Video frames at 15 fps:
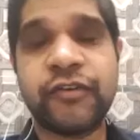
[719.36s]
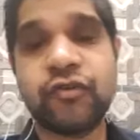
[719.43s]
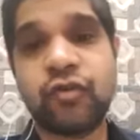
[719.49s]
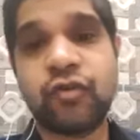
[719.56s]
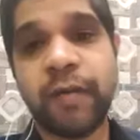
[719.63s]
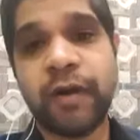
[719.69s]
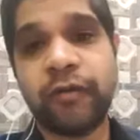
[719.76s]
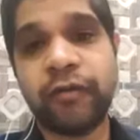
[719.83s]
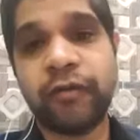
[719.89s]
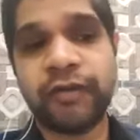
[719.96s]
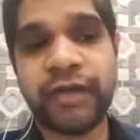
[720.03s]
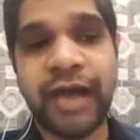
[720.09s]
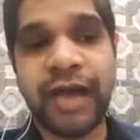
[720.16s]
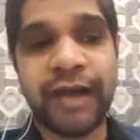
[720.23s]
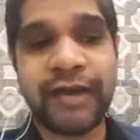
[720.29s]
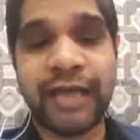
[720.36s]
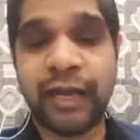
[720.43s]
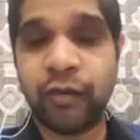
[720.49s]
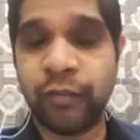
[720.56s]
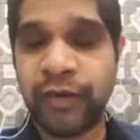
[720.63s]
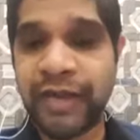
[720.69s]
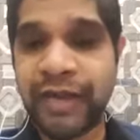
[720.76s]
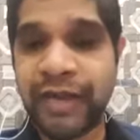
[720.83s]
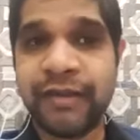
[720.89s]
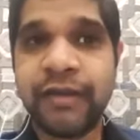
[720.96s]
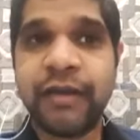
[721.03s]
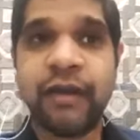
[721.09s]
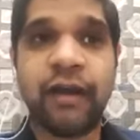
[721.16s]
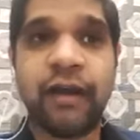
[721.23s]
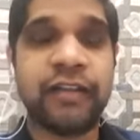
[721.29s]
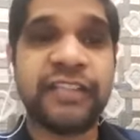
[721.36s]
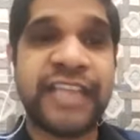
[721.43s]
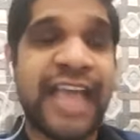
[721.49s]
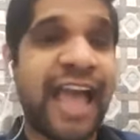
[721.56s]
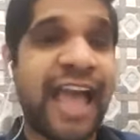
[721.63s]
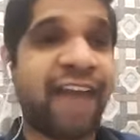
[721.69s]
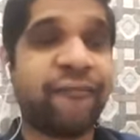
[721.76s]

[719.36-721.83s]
about our alumni, they have